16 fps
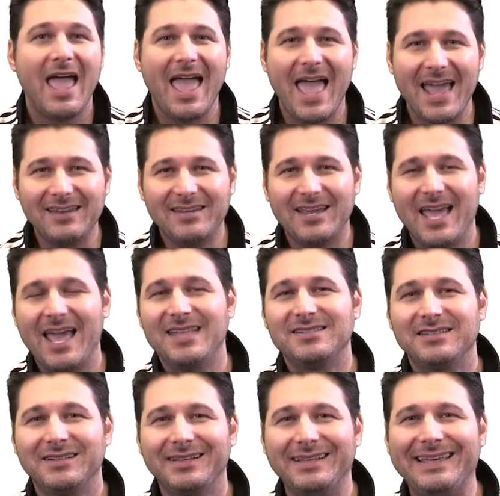
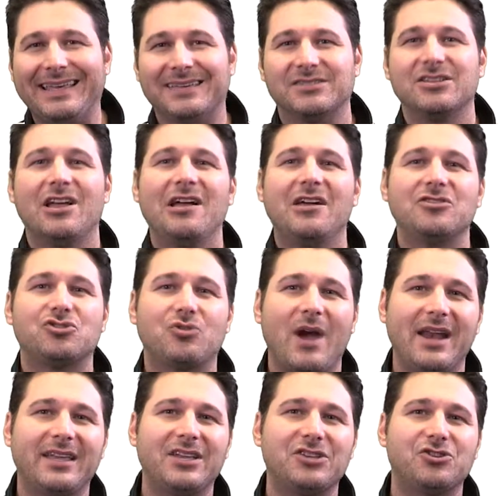Head-to-heads in leagues.
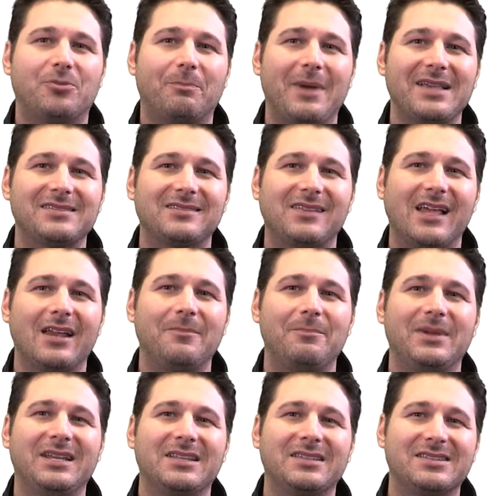Try to get your best
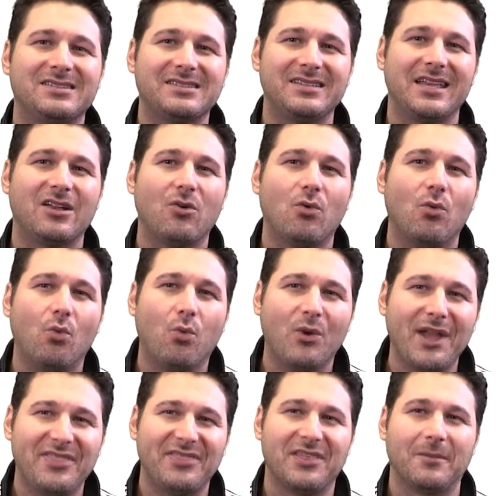lineup in and stick
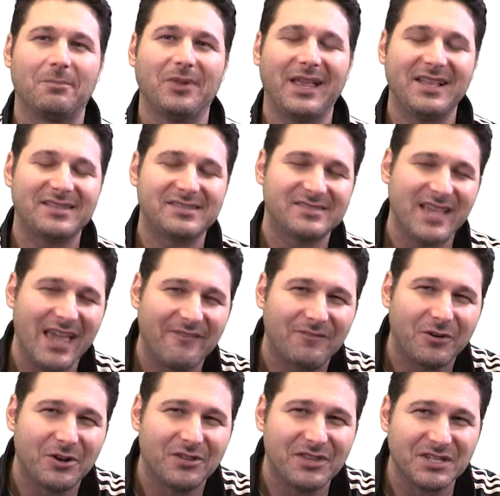with it. Play it
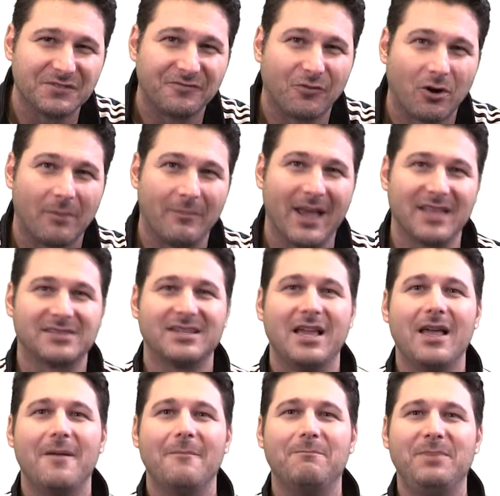safer in these formats.
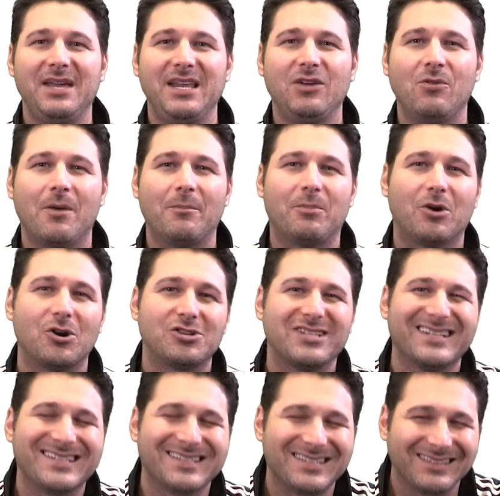Beating one
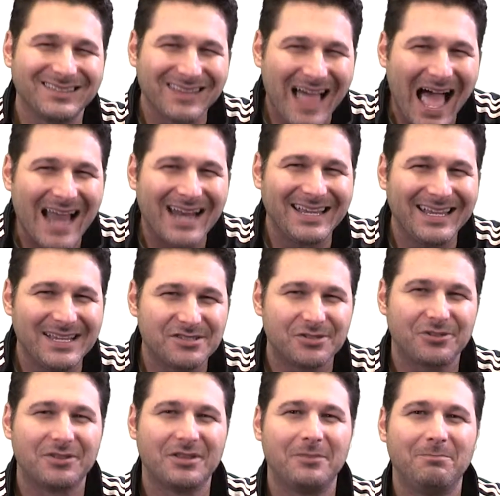person is a lot
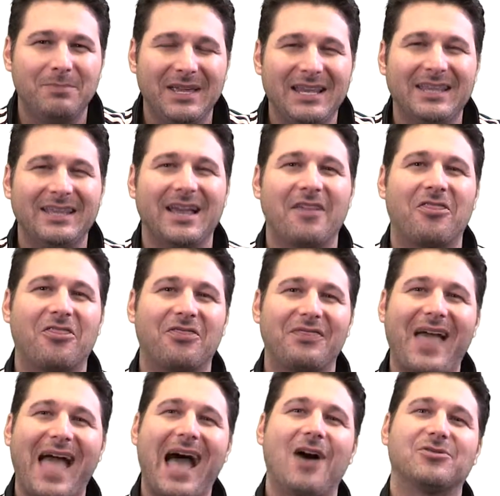easier than beating
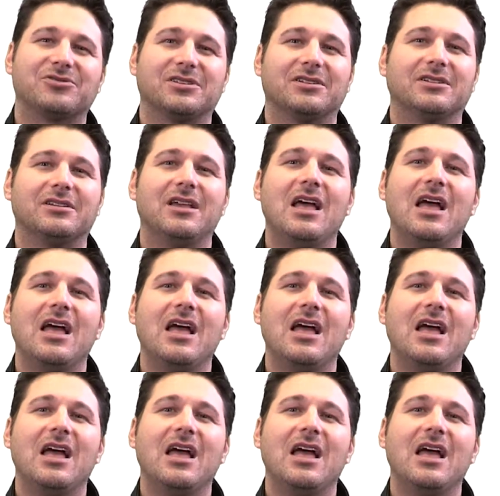1,000.